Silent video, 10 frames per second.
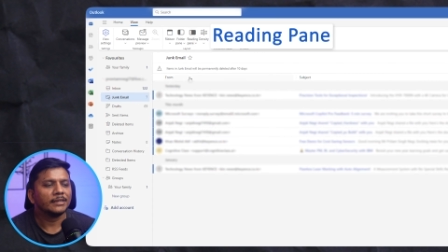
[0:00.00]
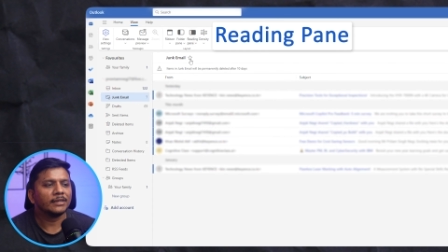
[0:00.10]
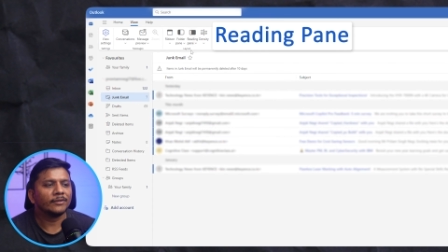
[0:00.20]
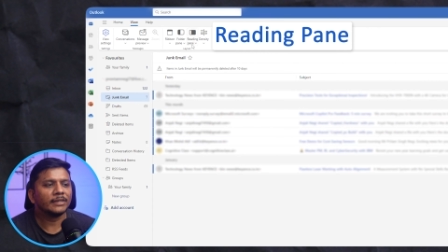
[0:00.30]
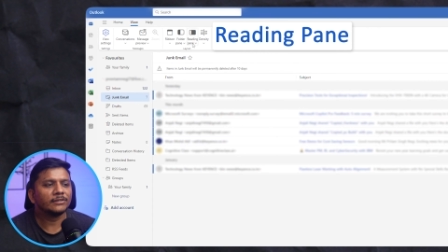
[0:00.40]

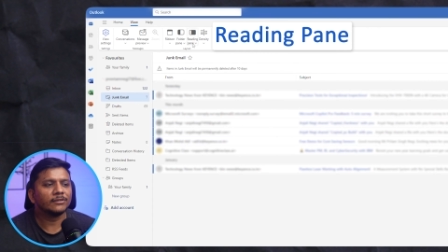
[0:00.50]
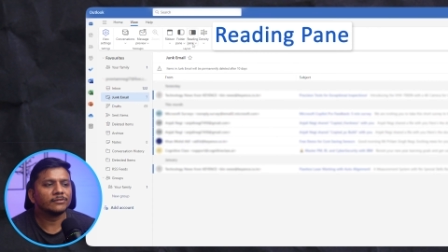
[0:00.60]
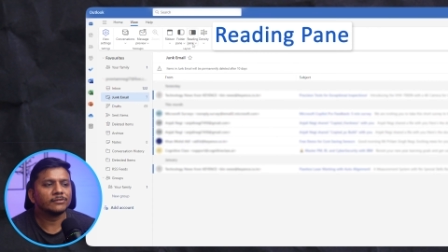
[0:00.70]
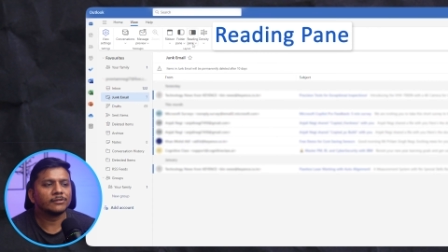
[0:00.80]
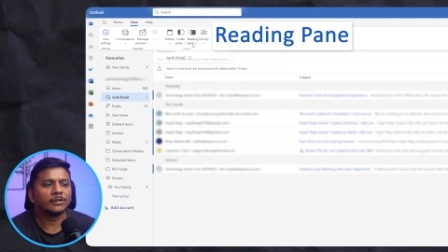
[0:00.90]
Now let's
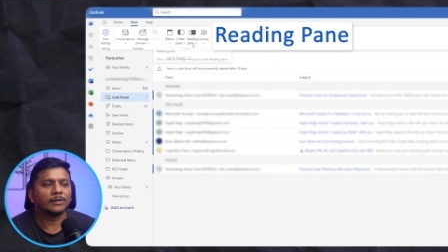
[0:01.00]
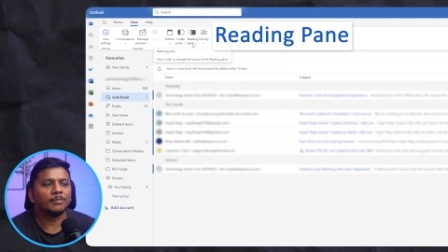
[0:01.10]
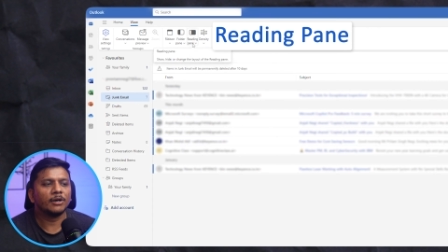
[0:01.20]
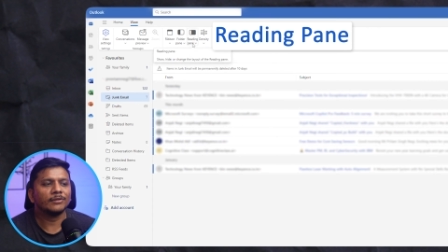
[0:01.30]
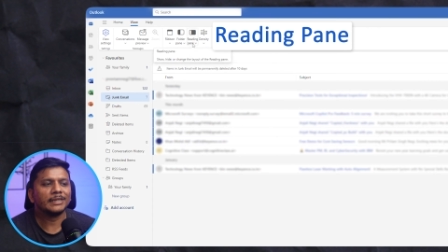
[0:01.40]
also talk
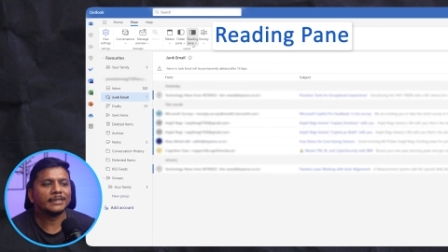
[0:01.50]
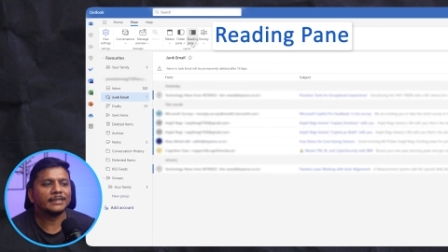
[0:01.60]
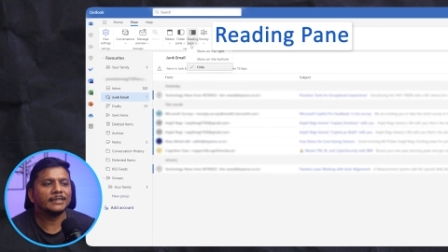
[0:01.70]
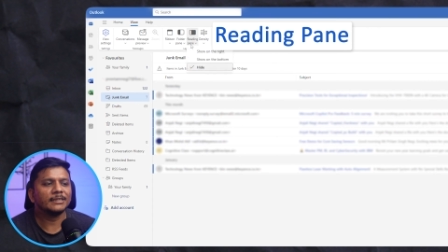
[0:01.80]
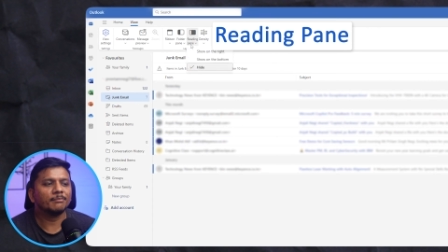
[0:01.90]
about
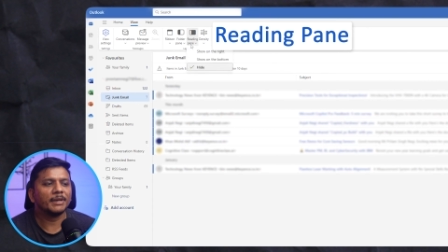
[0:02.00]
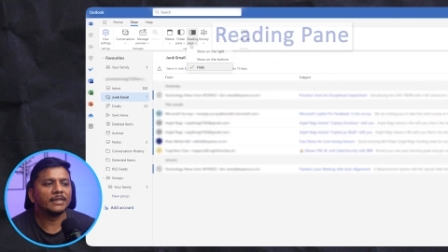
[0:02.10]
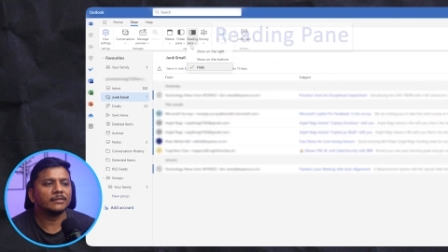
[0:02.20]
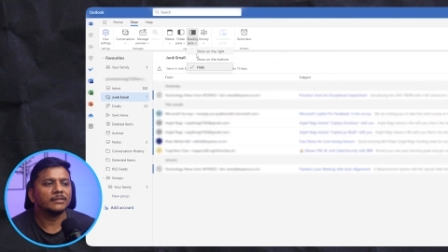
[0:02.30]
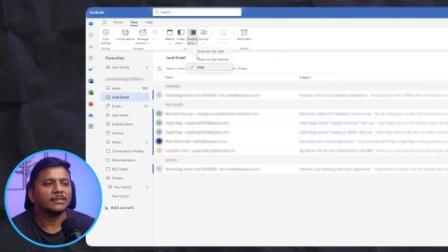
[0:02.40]
reading
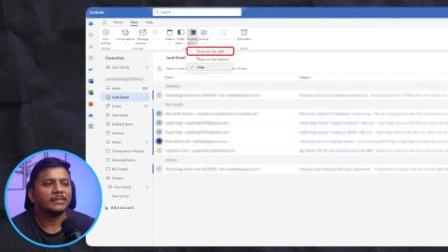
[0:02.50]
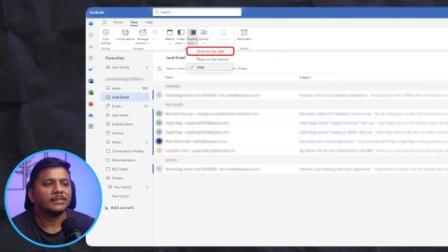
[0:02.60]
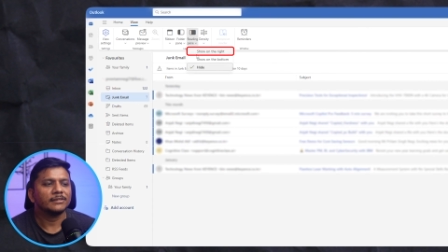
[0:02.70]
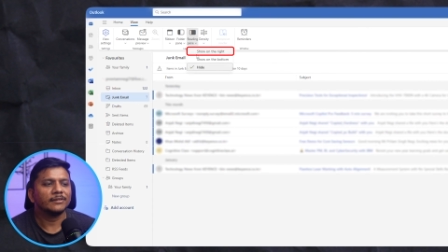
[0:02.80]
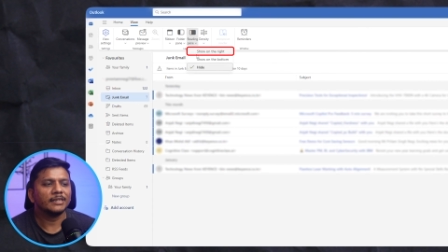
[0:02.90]
pane.
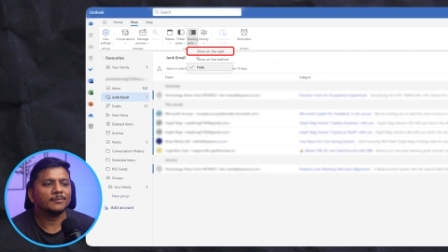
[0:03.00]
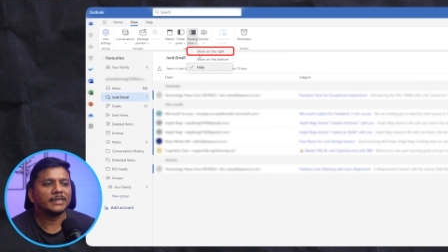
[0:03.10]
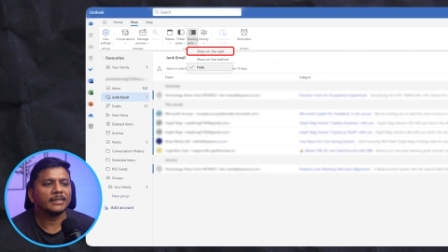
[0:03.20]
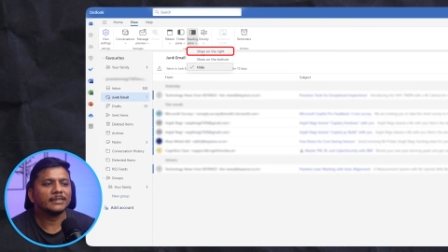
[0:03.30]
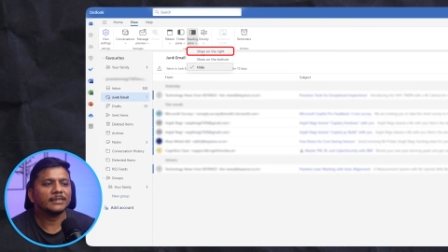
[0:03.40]
So let me
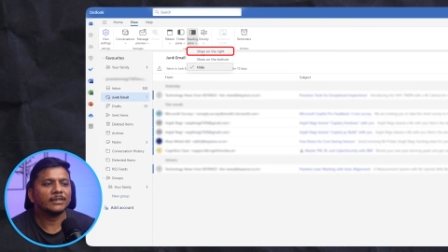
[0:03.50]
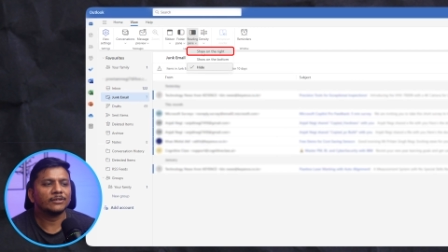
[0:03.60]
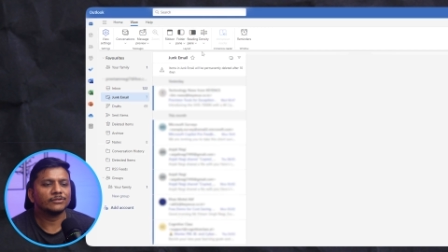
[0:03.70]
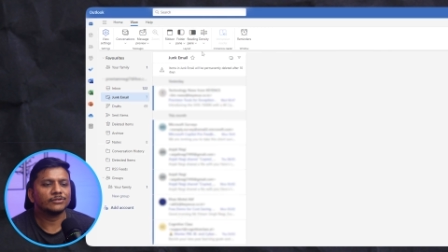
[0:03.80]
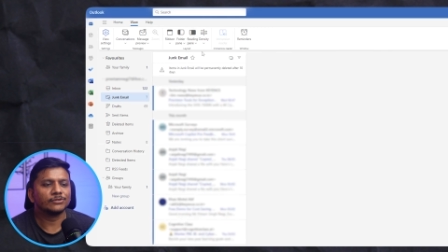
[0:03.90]
click here
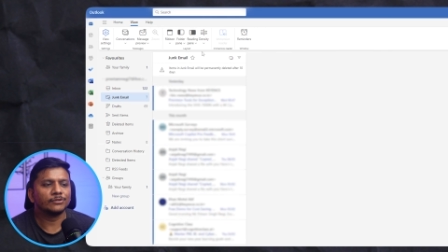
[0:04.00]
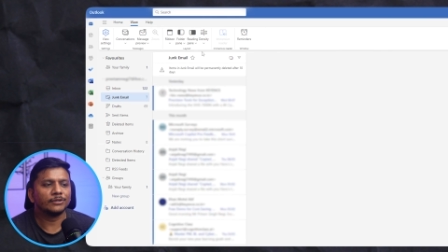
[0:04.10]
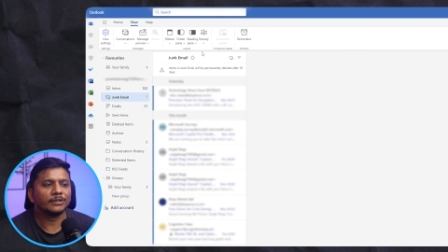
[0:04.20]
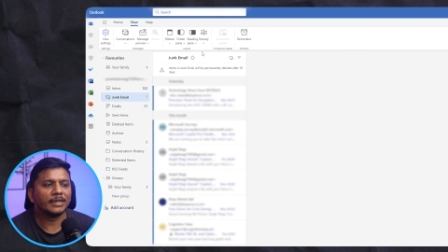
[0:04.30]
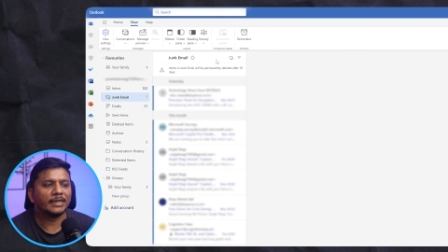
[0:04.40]
on show
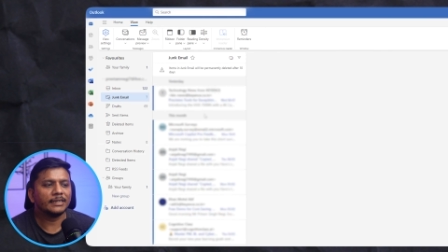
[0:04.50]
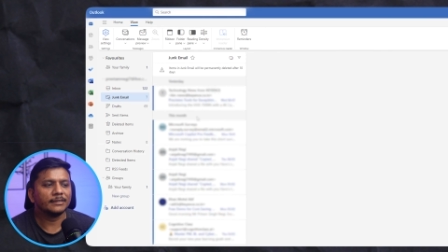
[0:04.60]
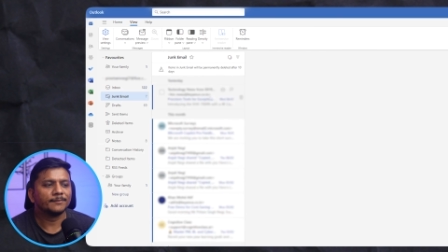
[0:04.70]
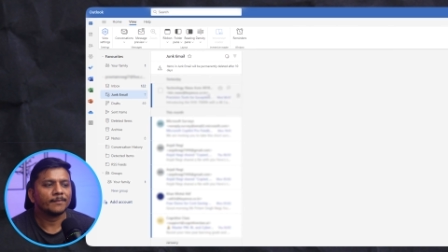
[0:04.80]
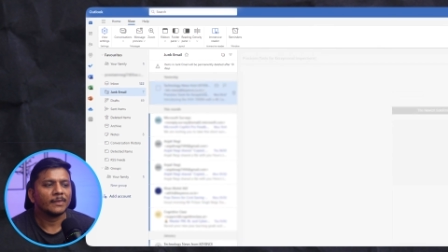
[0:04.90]
on right.
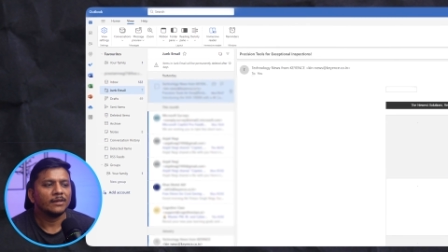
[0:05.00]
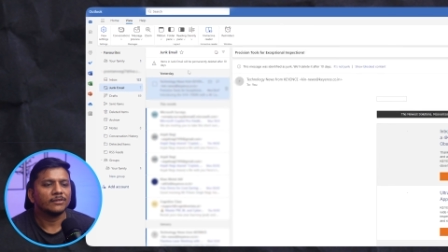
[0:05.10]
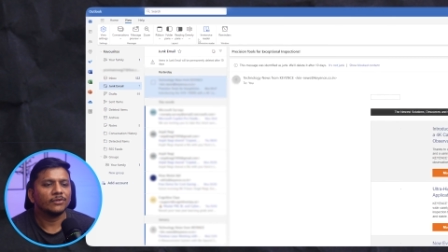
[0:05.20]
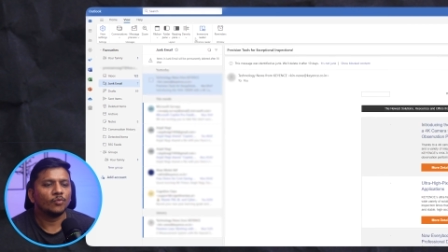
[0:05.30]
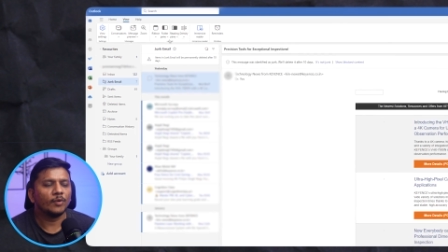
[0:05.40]

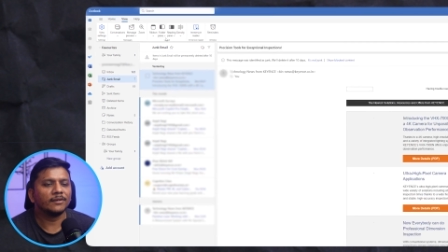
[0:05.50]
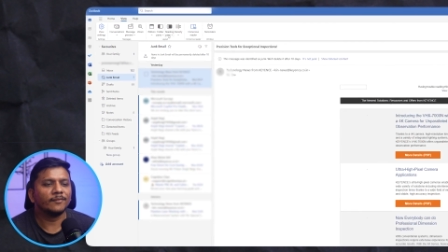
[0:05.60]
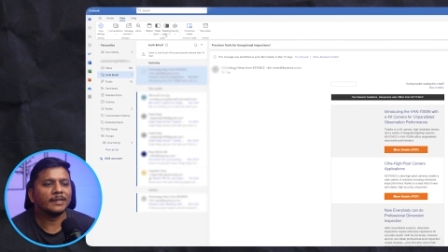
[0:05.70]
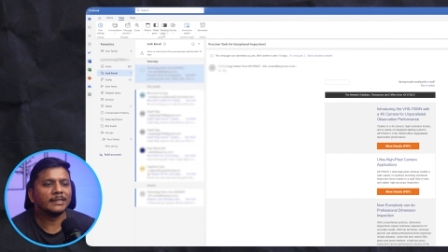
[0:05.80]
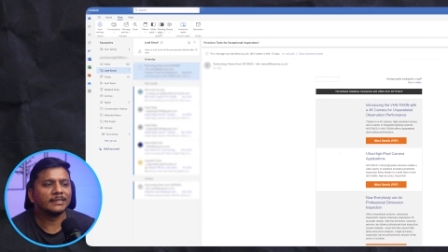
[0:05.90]
So what
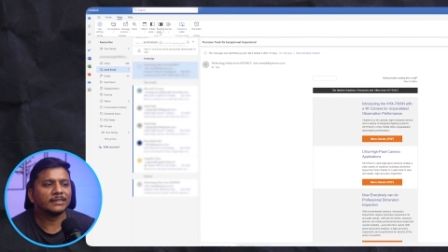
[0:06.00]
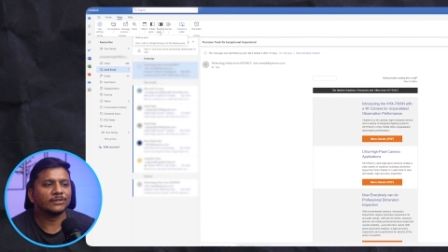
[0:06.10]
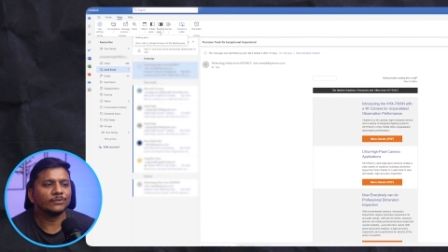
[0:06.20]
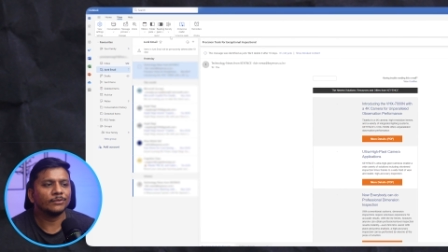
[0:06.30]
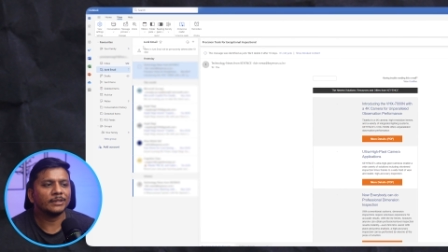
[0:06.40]
will this
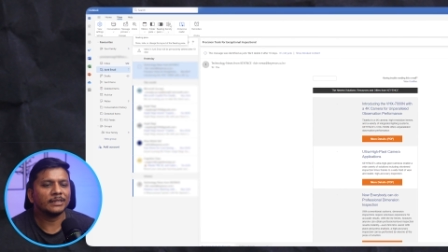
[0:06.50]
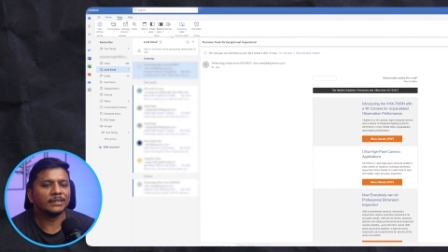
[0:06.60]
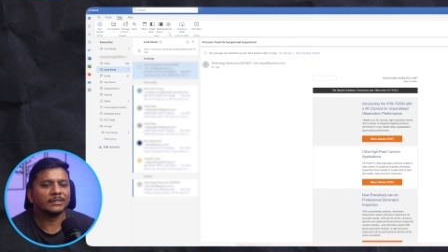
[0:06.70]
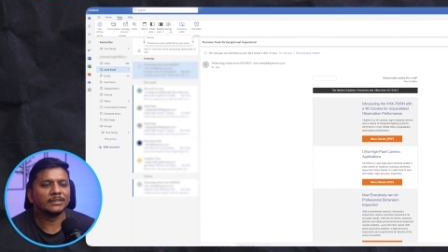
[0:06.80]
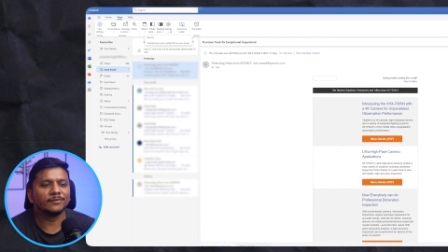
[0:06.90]
do
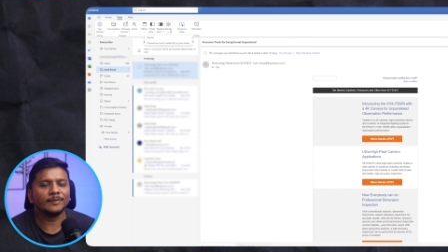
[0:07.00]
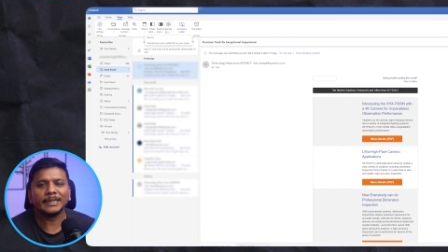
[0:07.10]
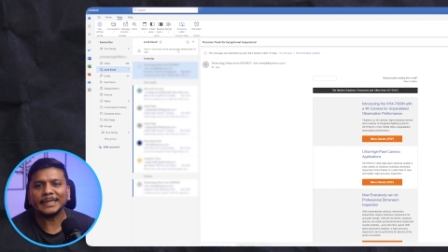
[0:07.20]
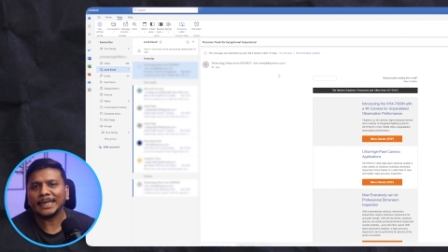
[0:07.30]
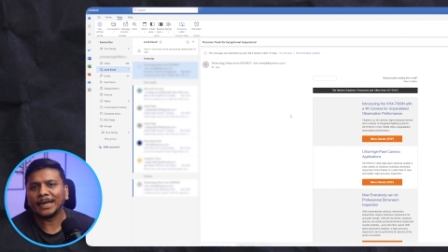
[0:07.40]
is this will
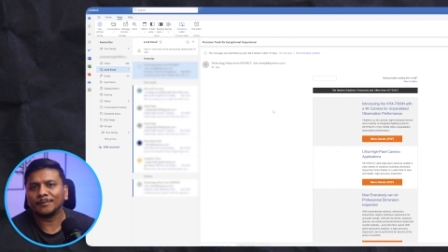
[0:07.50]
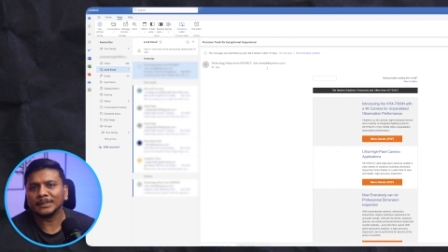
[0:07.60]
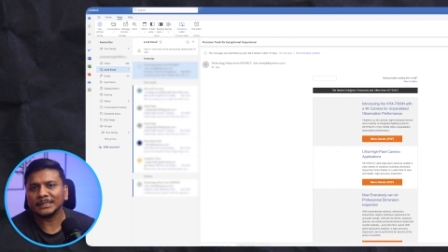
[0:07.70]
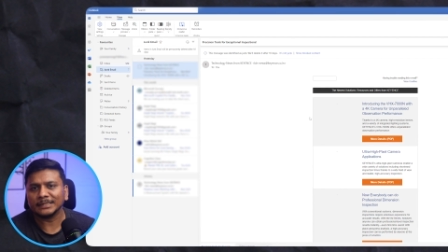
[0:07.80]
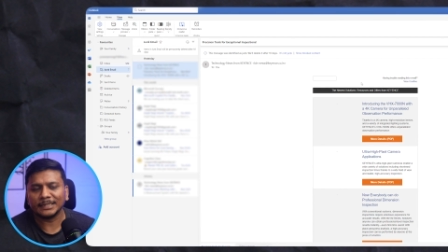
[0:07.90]

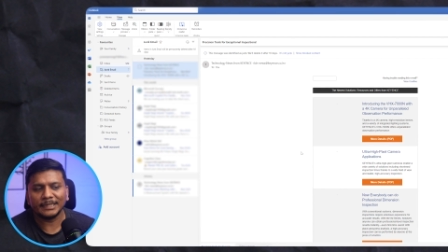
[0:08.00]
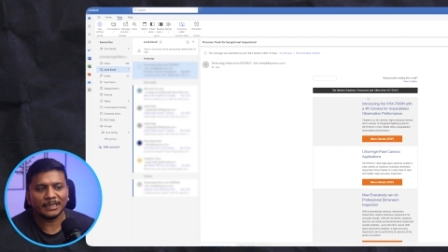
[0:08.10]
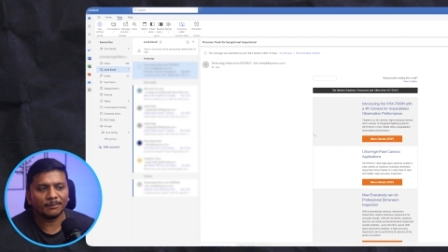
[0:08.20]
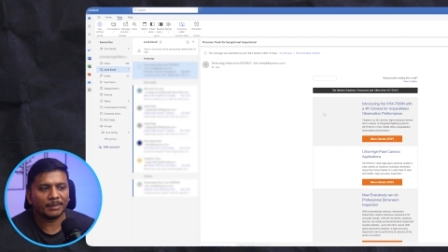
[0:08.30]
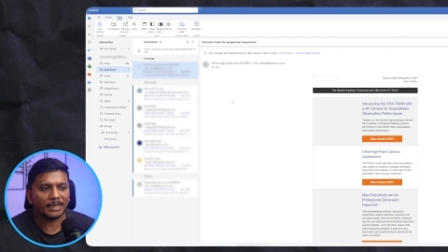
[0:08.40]
enable this
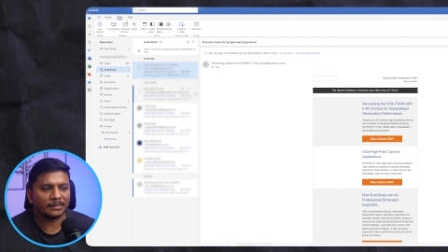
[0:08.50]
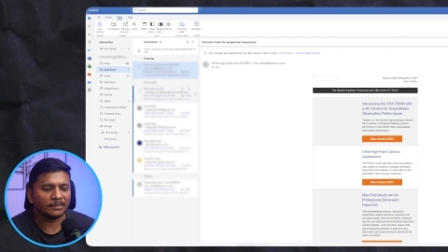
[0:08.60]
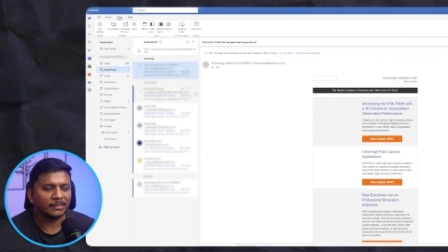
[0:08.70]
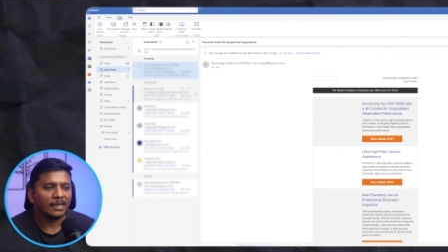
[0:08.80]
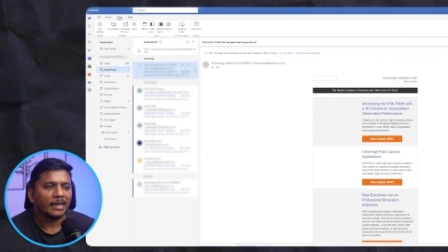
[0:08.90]
reading pane,